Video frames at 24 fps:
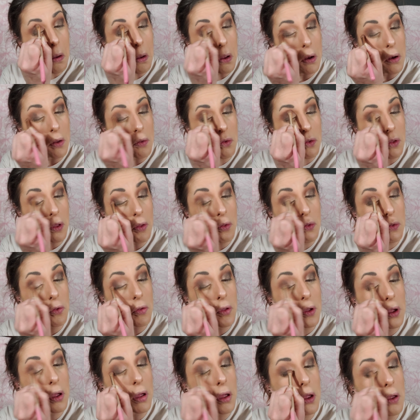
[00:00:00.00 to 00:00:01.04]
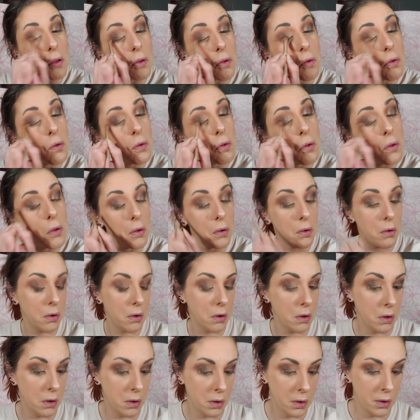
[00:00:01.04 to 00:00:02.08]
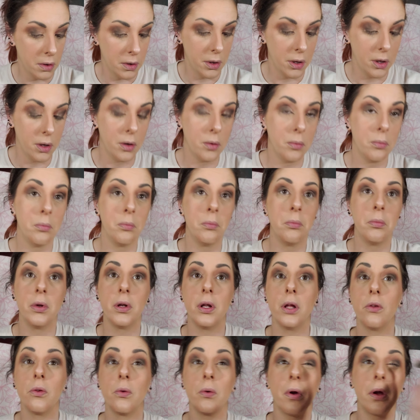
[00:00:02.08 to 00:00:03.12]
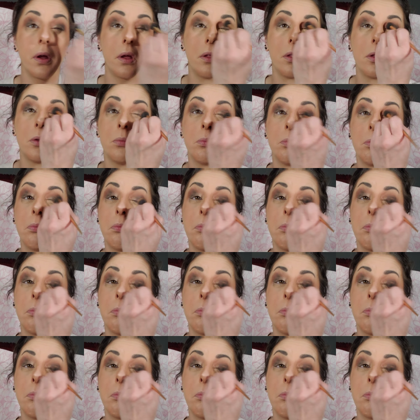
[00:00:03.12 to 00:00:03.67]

In a sense, I guess. But that's where I get the...